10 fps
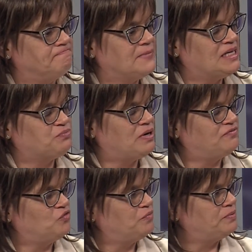it's
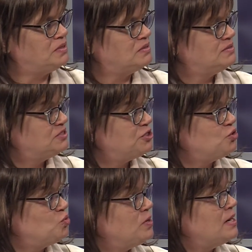preferable
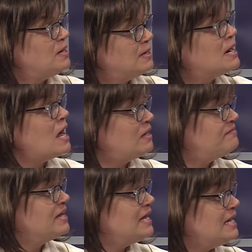to not
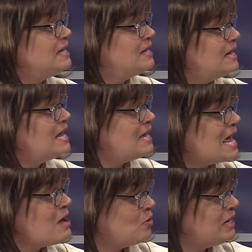living
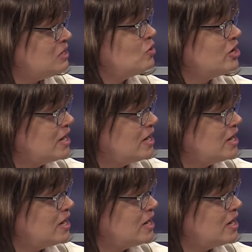anywhere at